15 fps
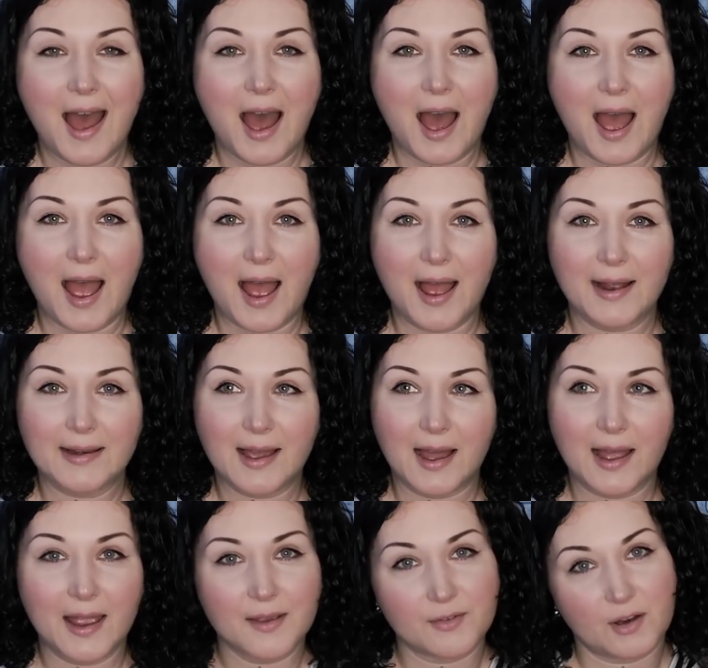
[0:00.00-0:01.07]
and I
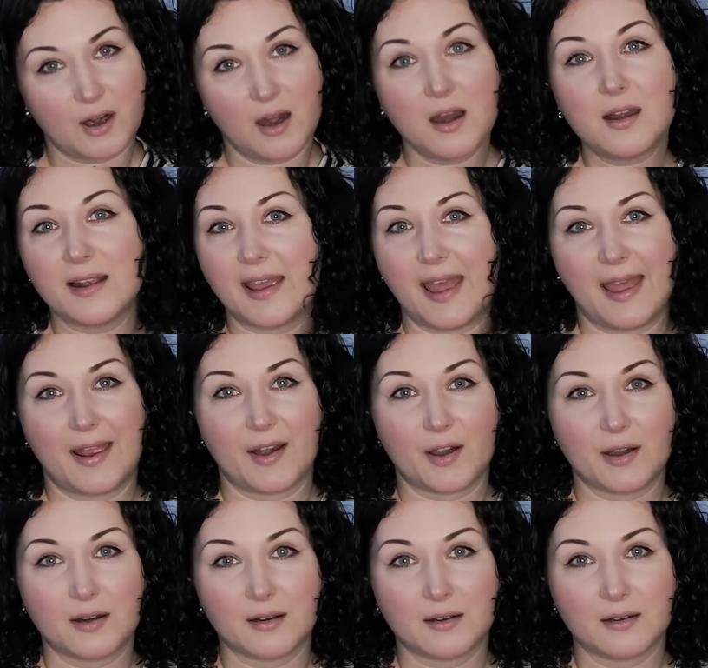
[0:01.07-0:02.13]
have curly hair,
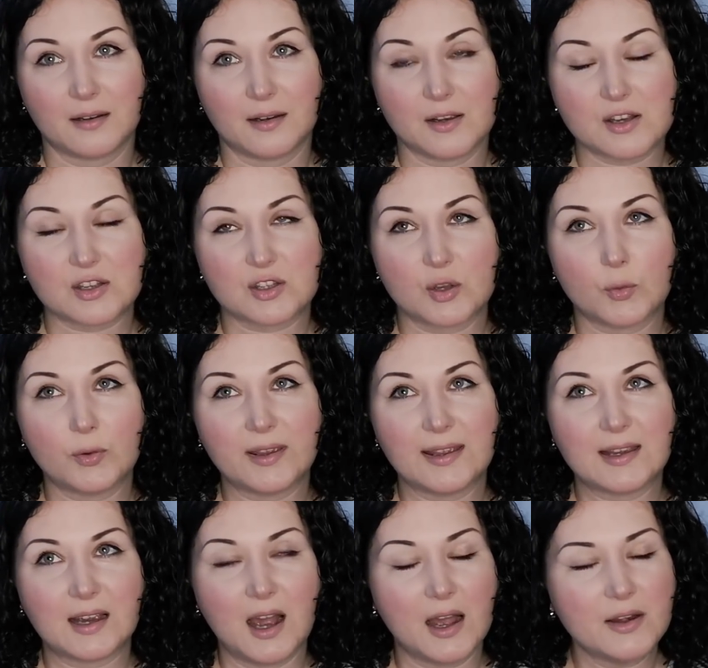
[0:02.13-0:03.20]
so
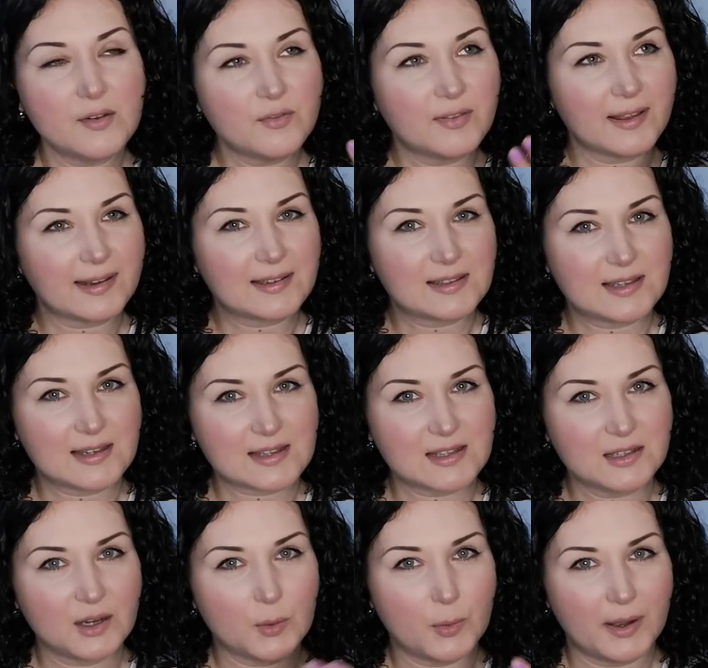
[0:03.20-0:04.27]
it kind of like doesn't
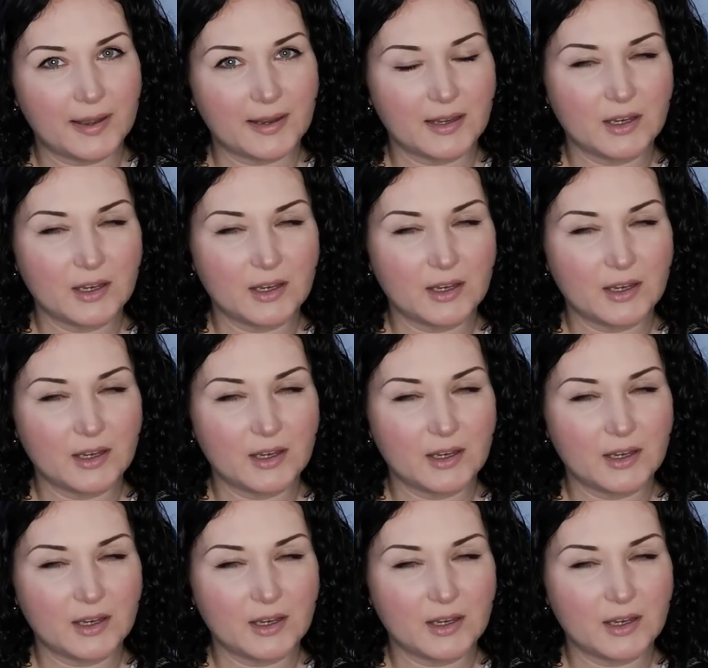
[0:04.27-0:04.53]
quite,